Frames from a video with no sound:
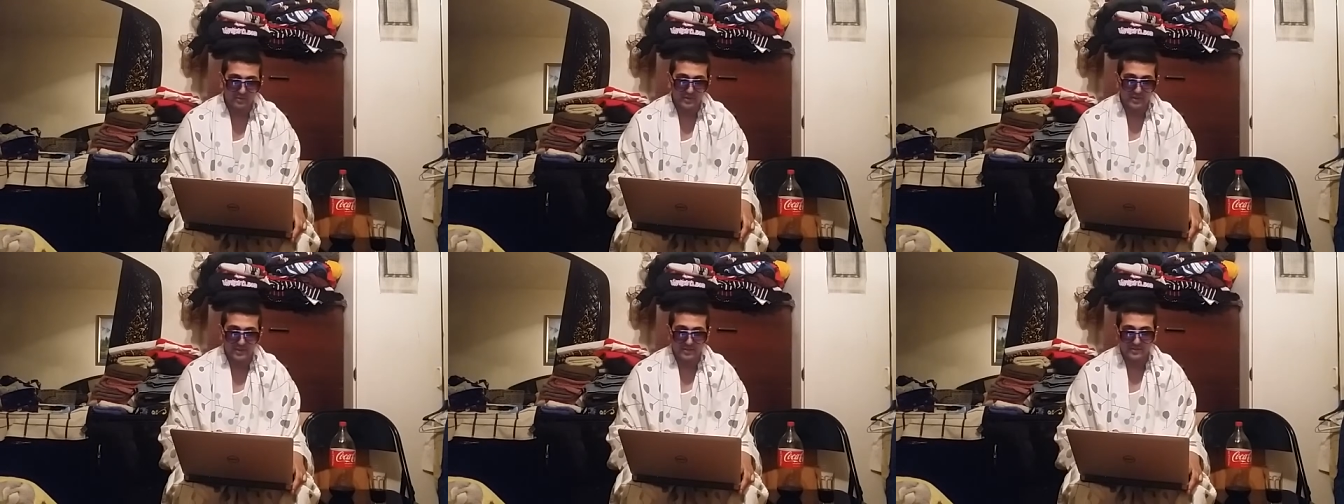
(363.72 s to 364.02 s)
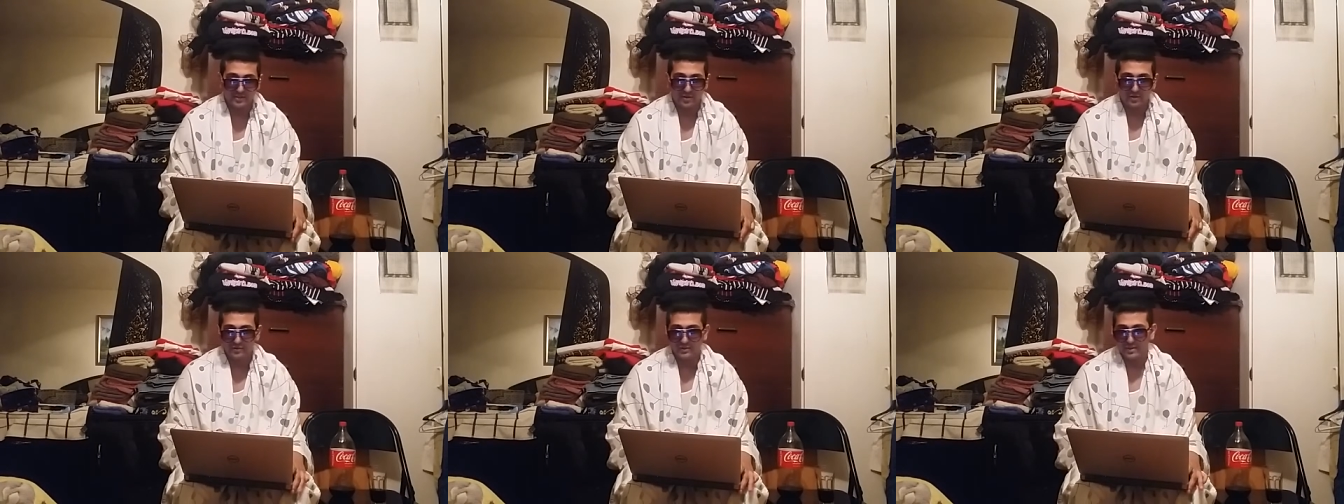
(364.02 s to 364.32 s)
really
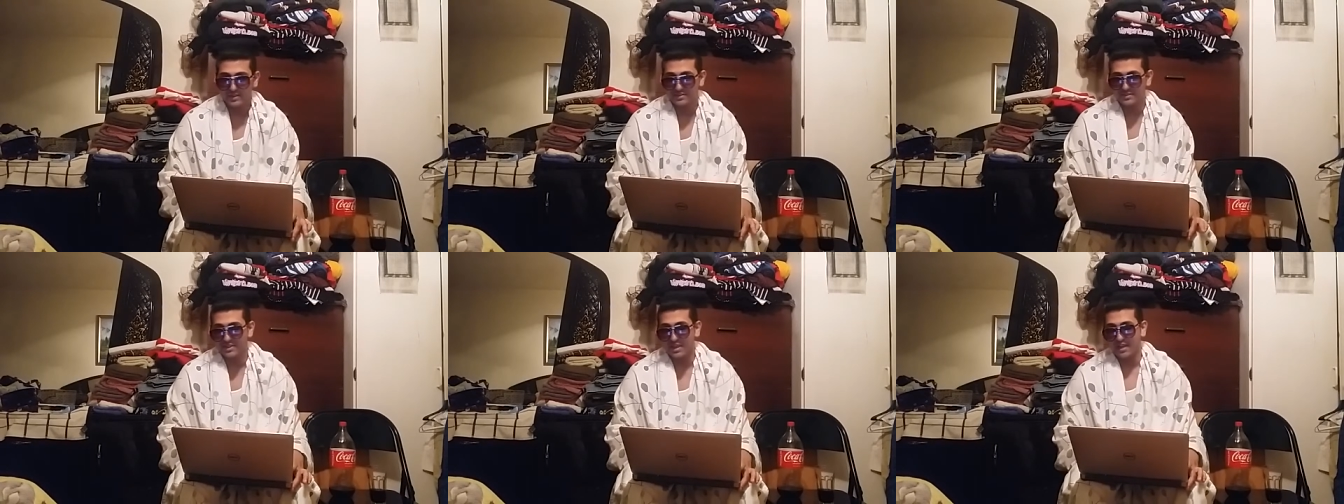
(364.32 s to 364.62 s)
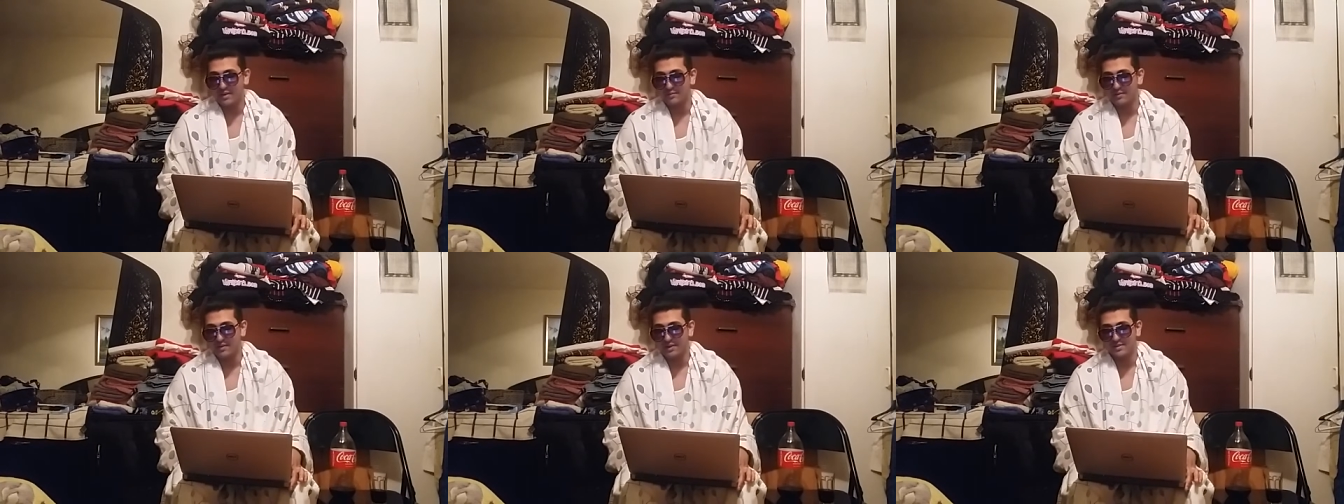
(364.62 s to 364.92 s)
don't. It's
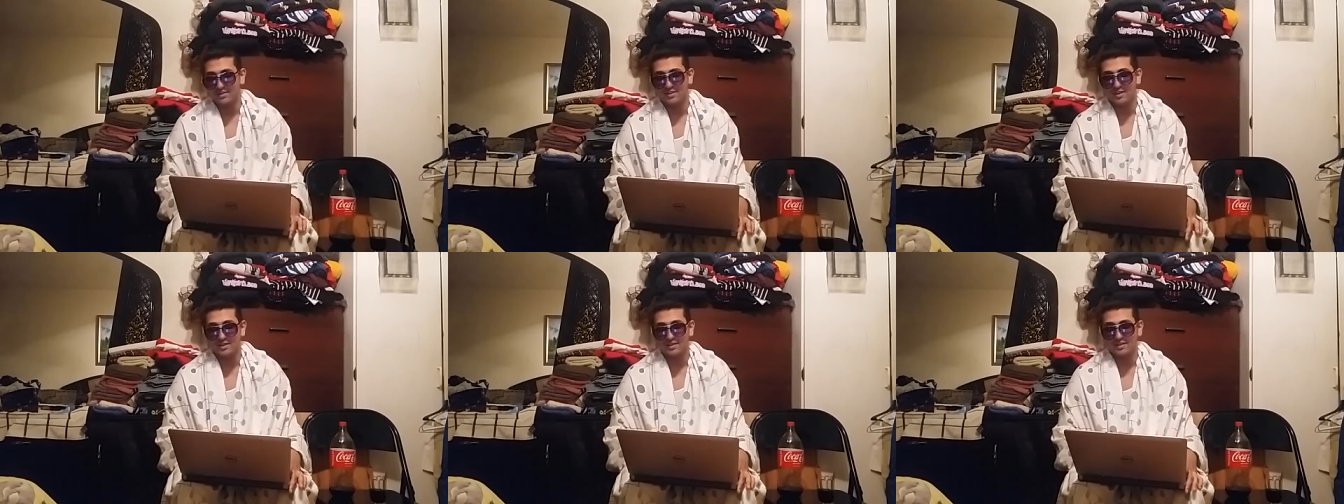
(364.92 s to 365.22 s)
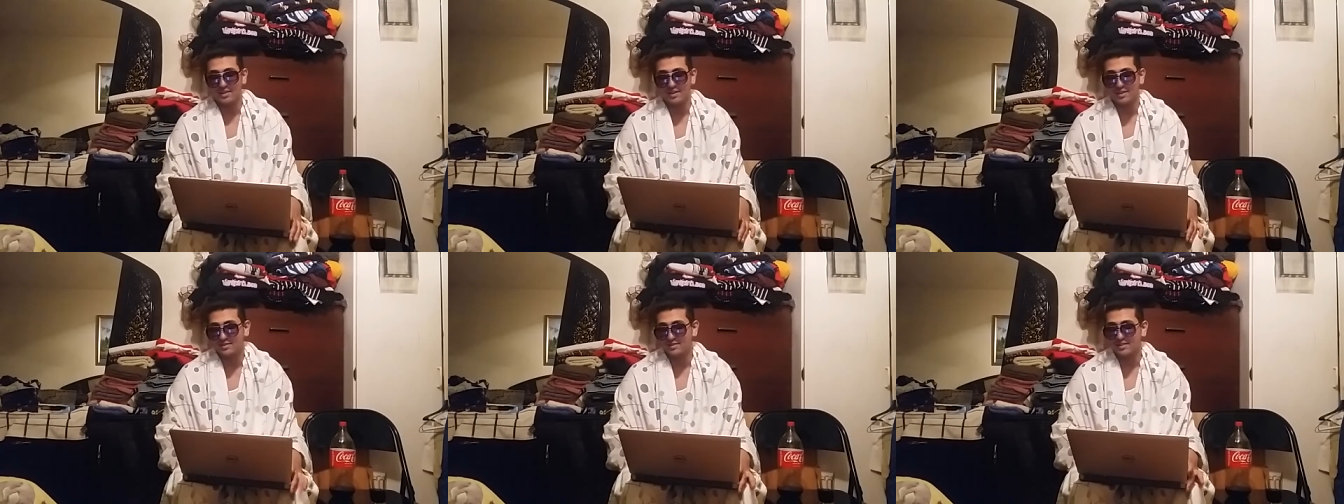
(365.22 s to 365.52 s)
not even,
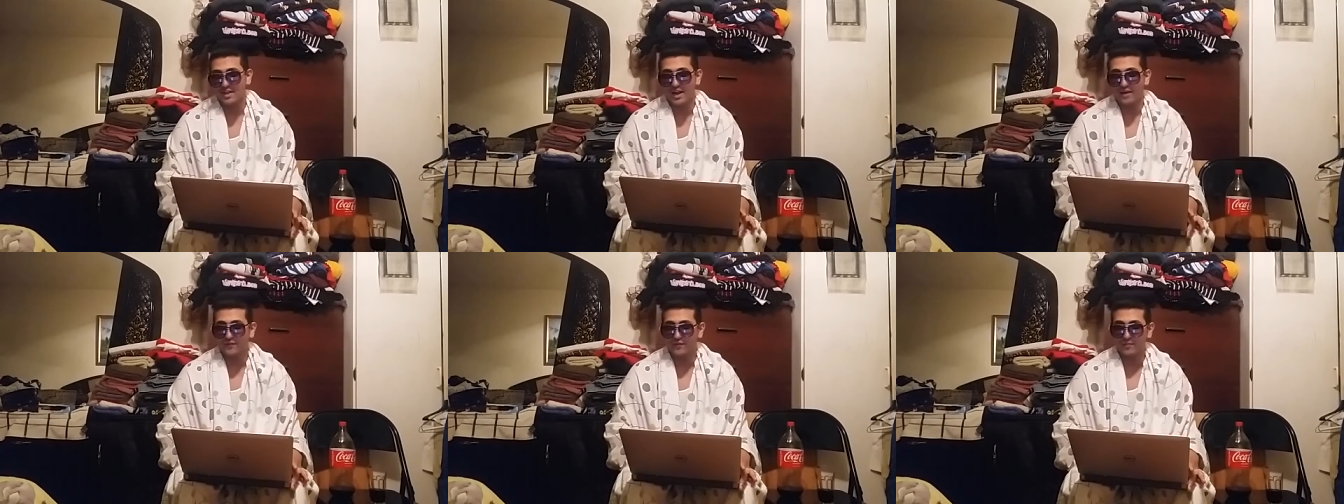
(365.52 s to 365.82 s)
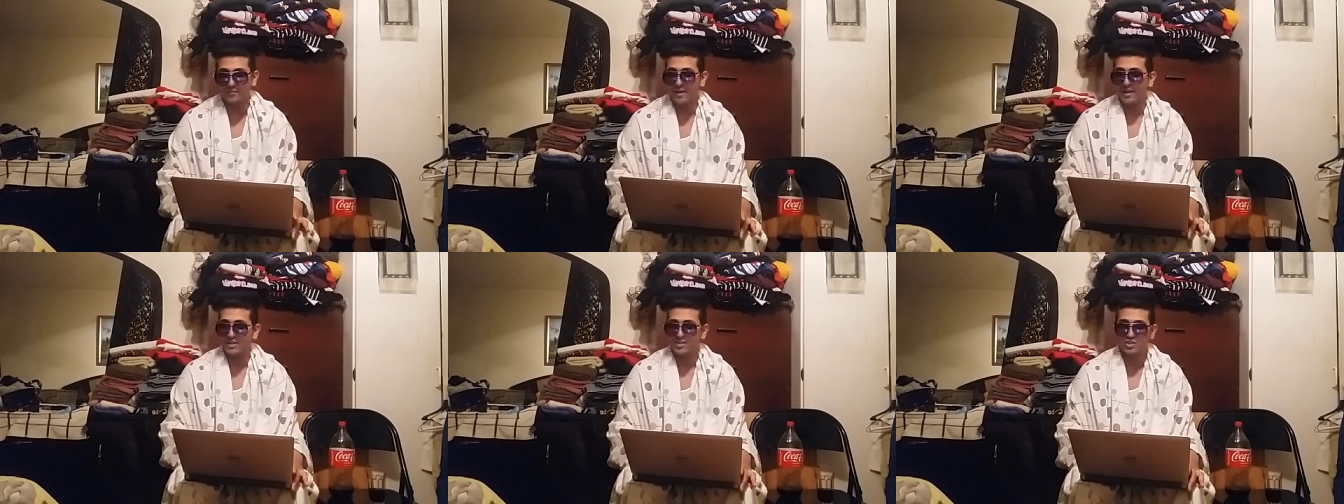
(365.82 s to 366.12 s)
aside
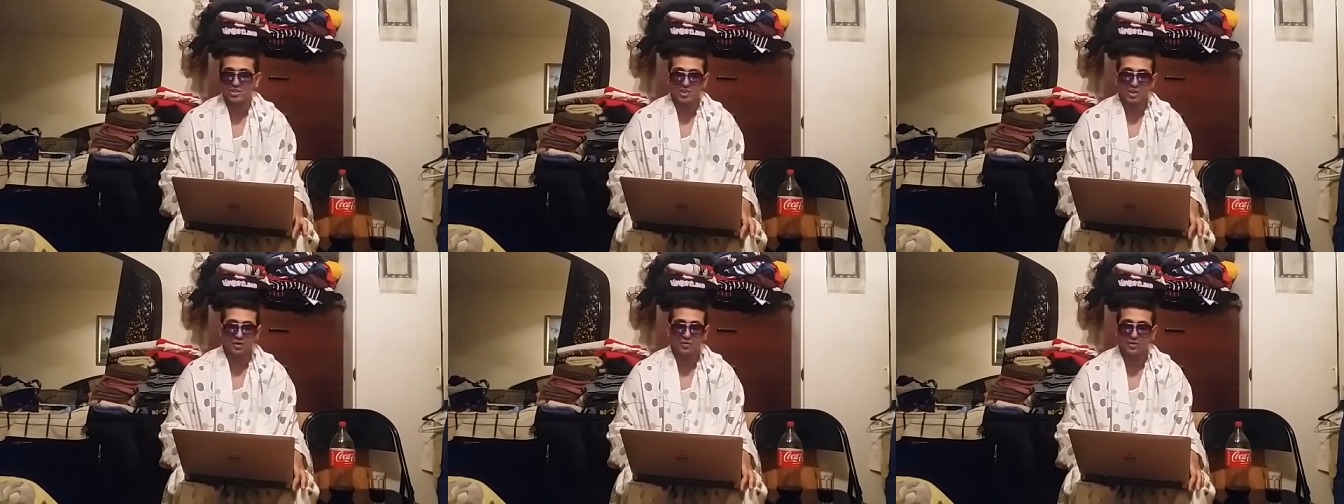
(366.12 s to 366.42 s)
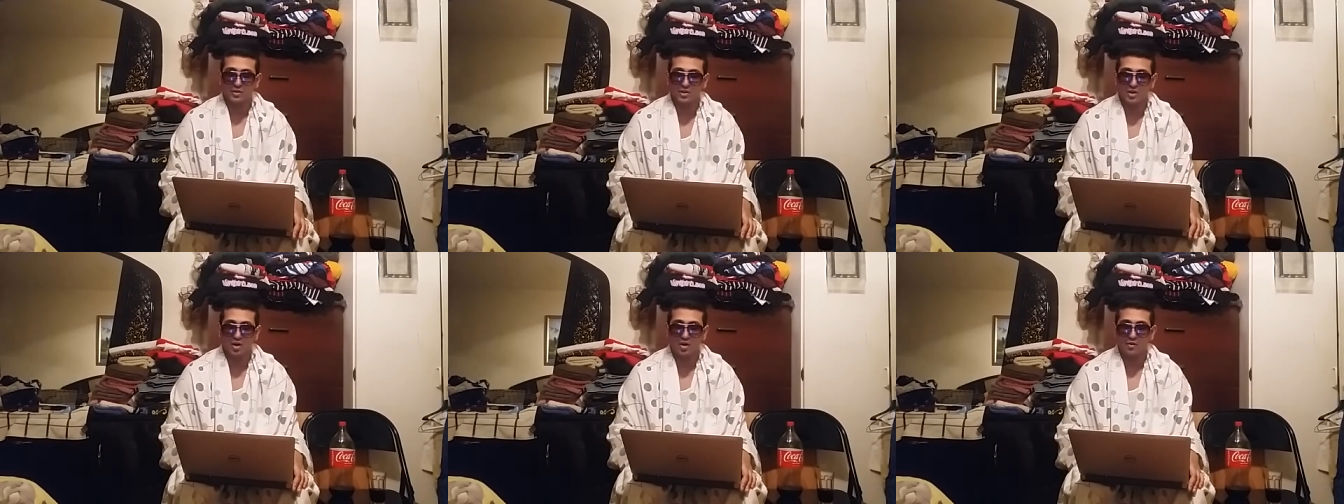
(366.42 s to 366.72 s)
from, like,
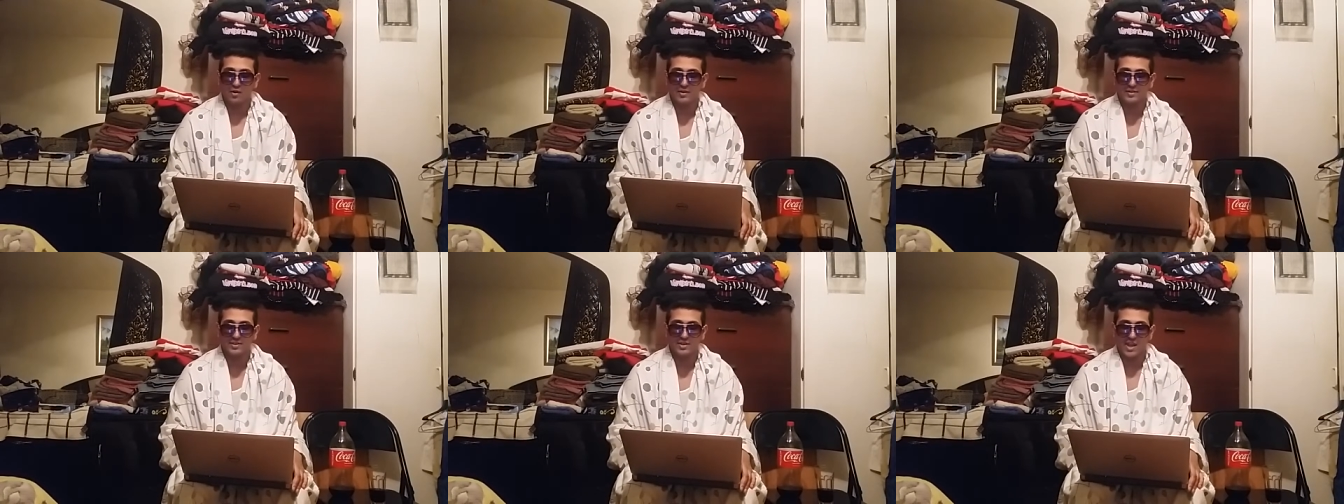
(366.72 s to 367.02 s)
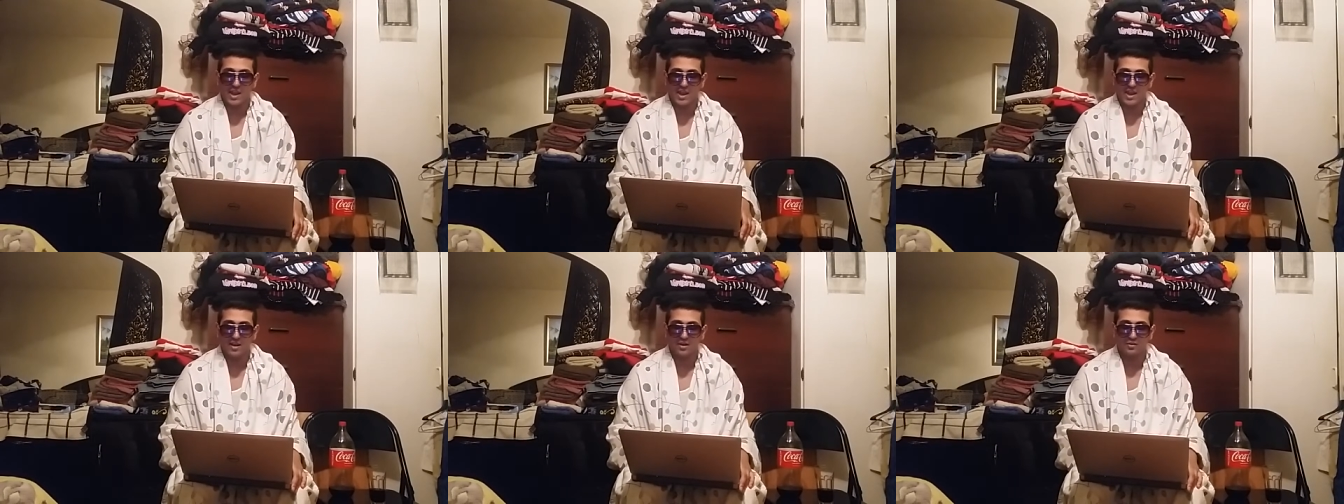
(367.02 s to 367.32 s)
Jericho and
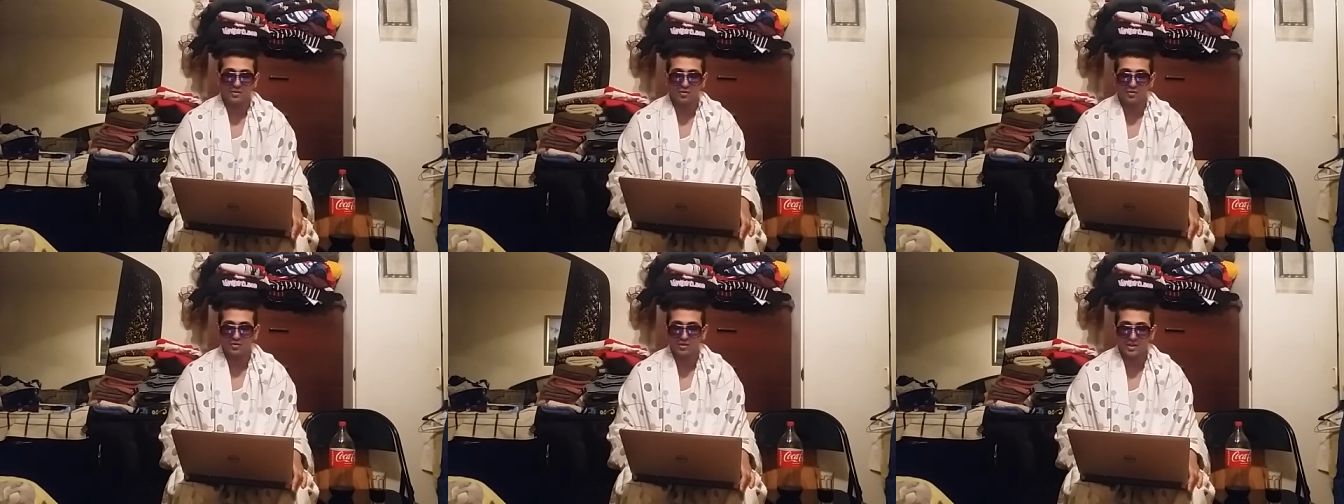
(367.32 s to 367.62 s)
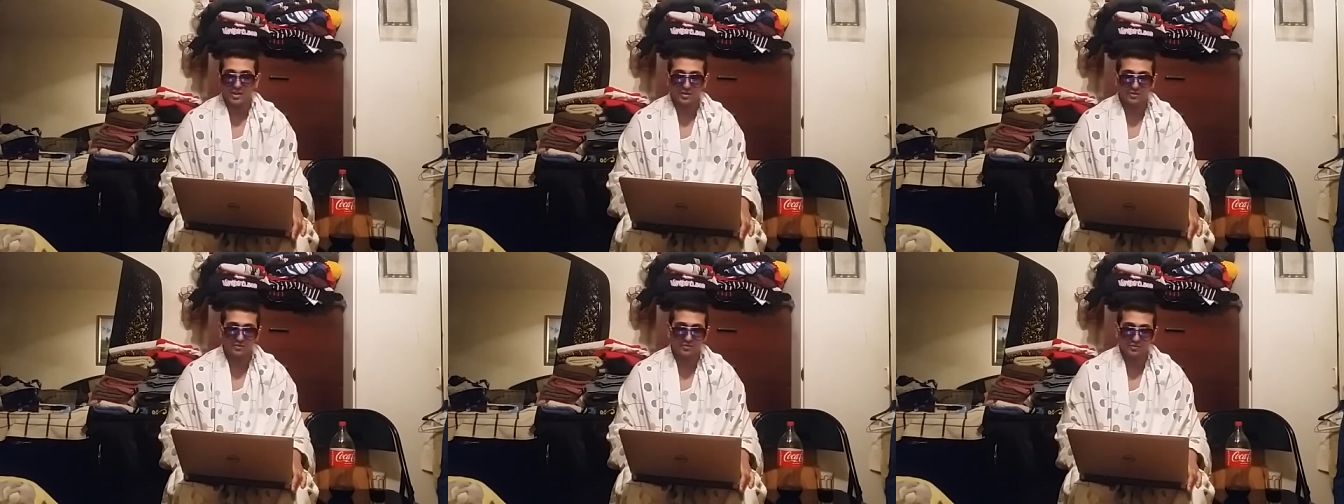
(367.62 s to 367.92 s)
Hager, like,